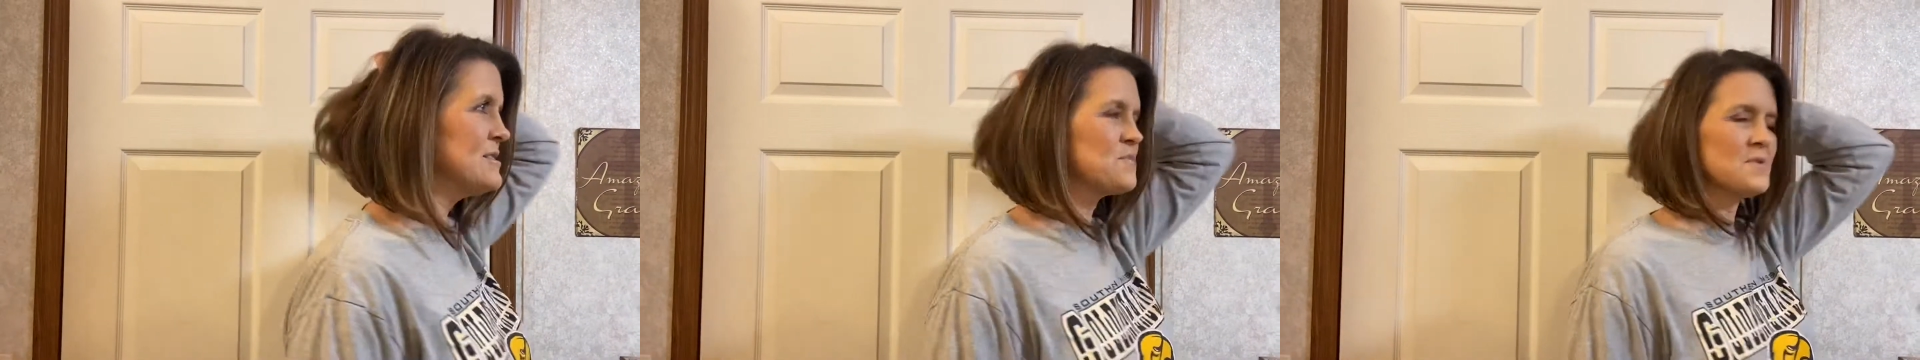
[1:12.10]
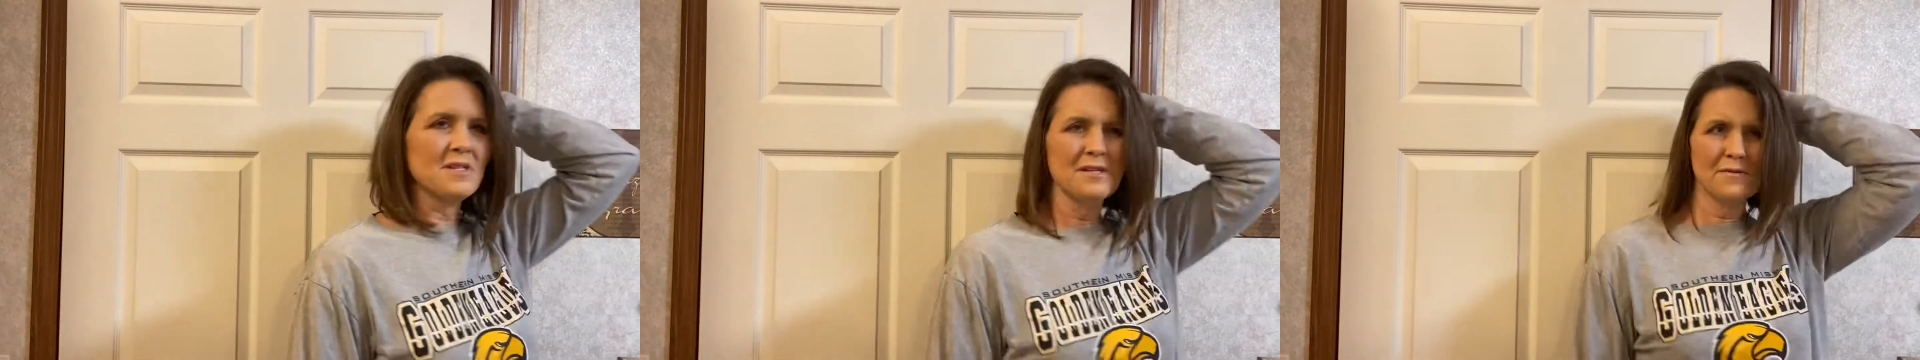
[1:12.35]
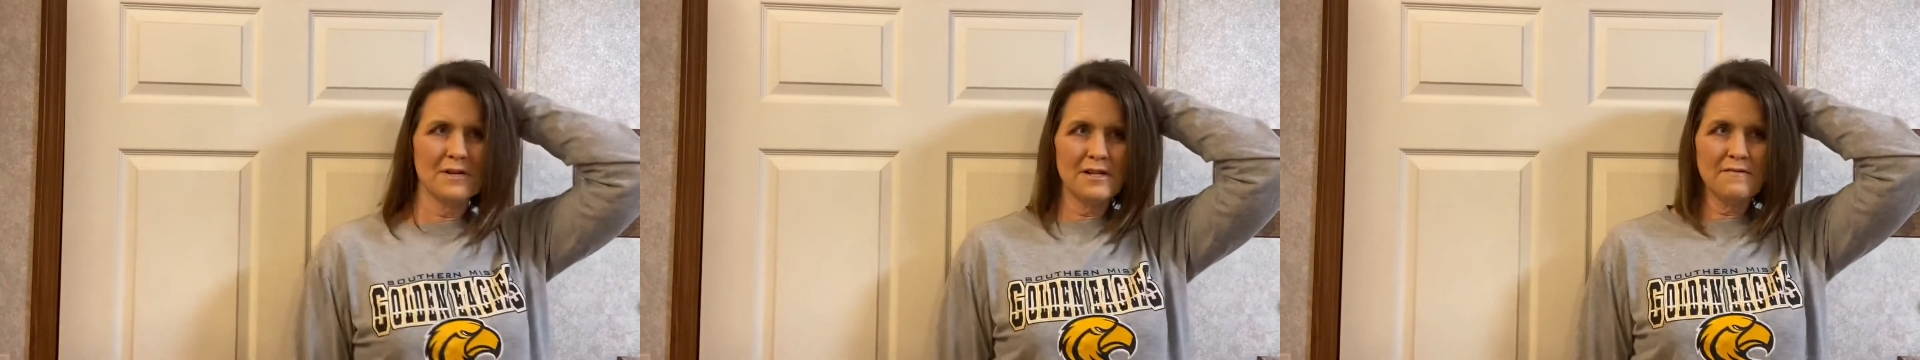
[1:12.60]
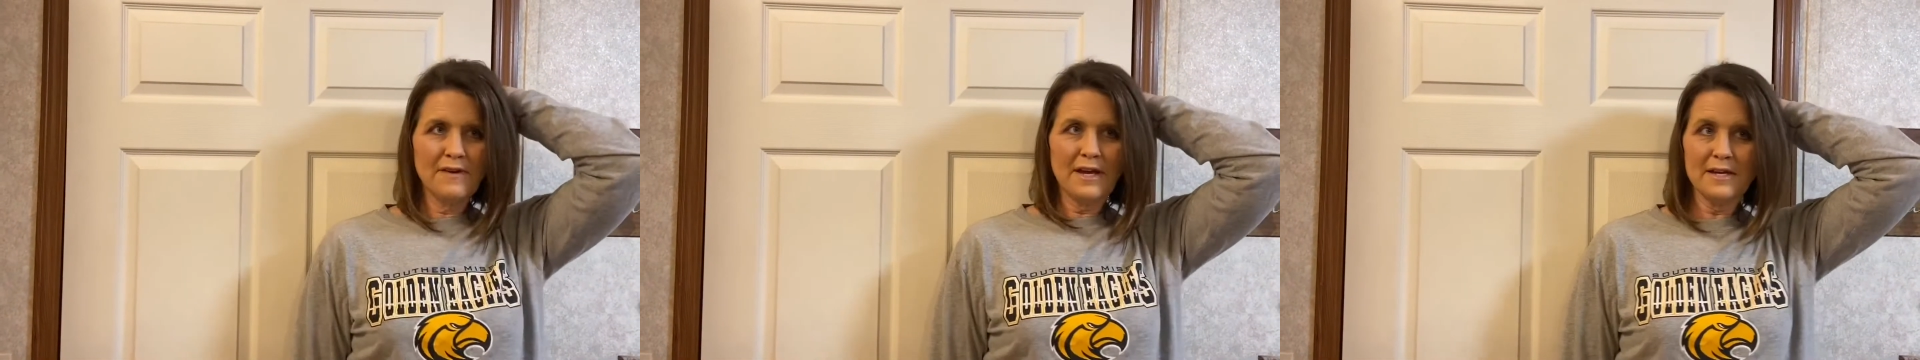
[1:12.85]
really, really
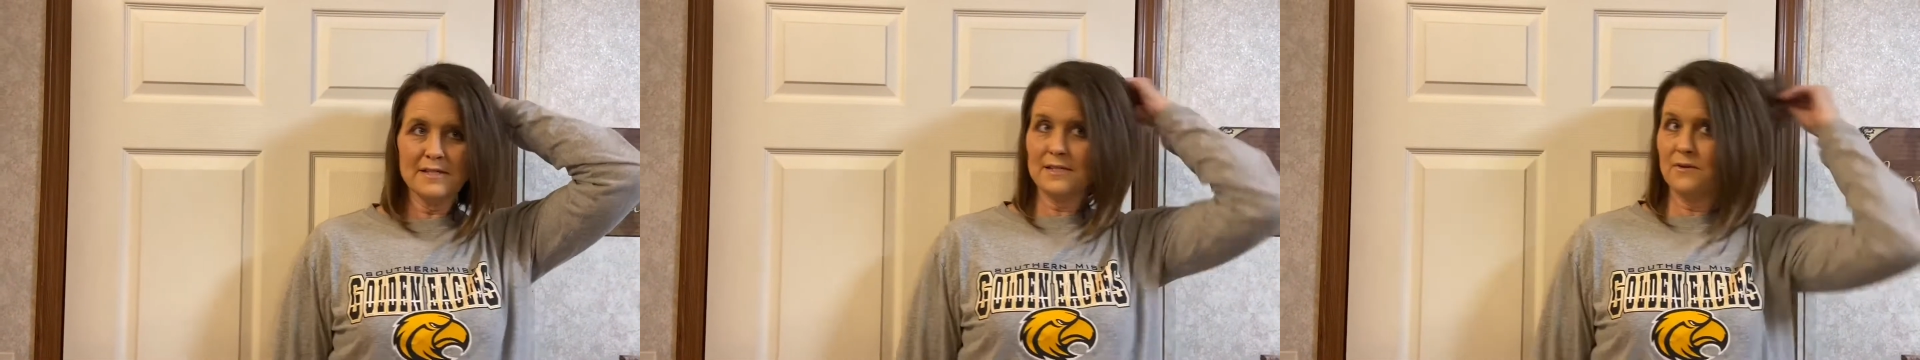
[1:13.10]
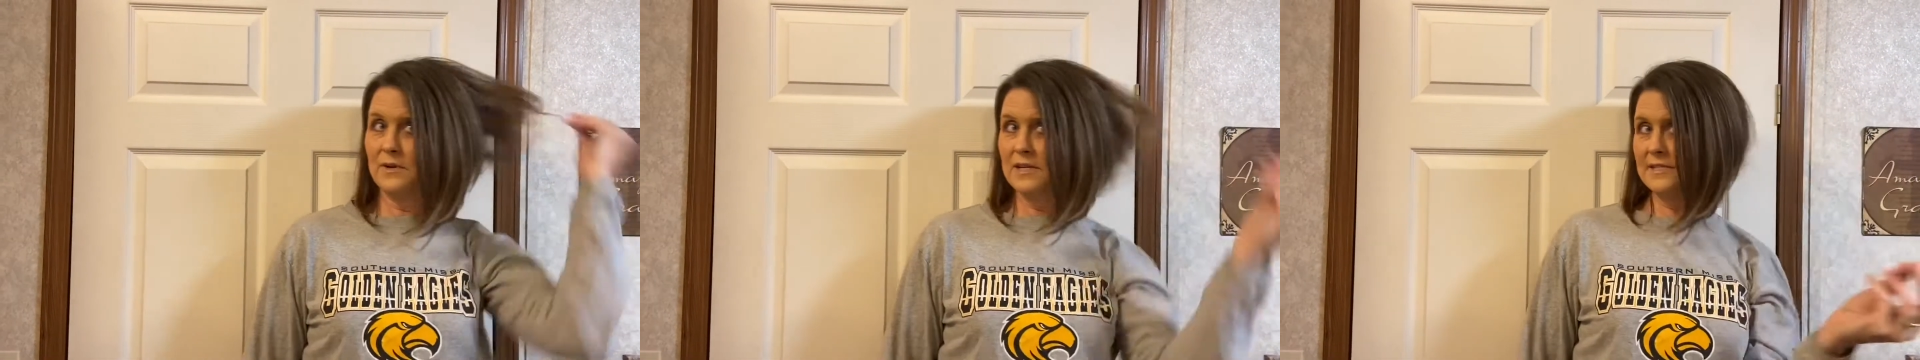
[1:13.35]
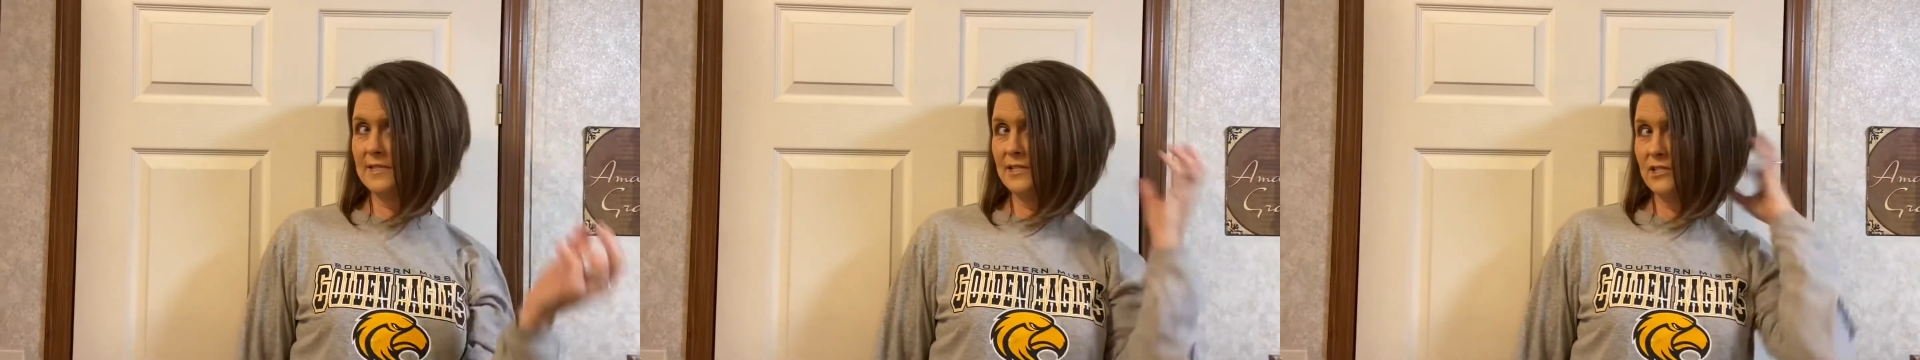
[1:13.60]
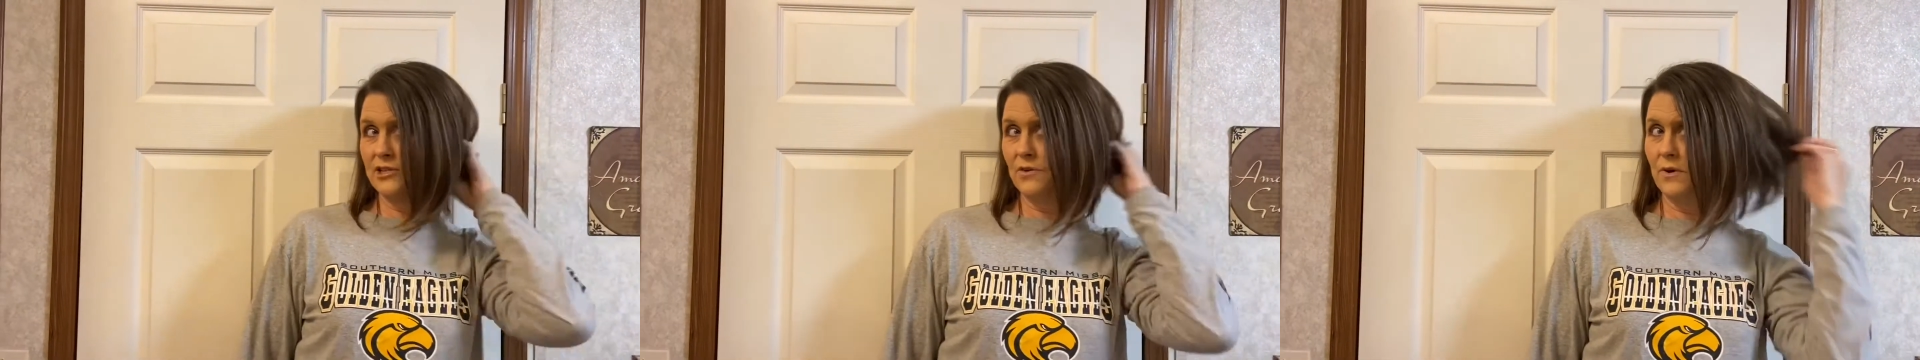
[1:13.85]
fast. So when it's this
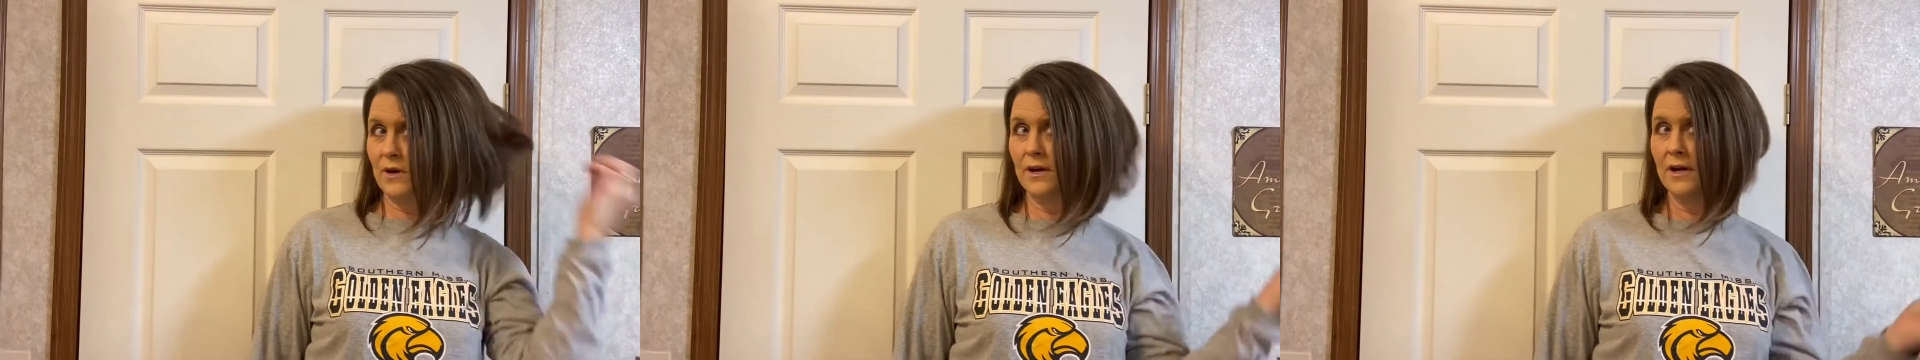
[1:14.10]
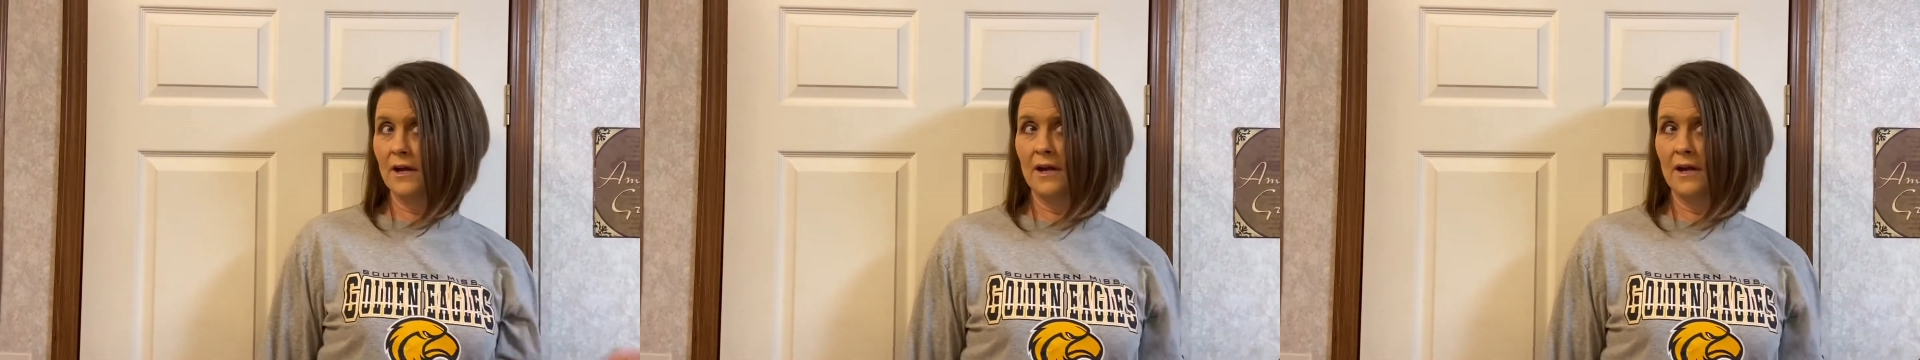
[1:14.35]
short,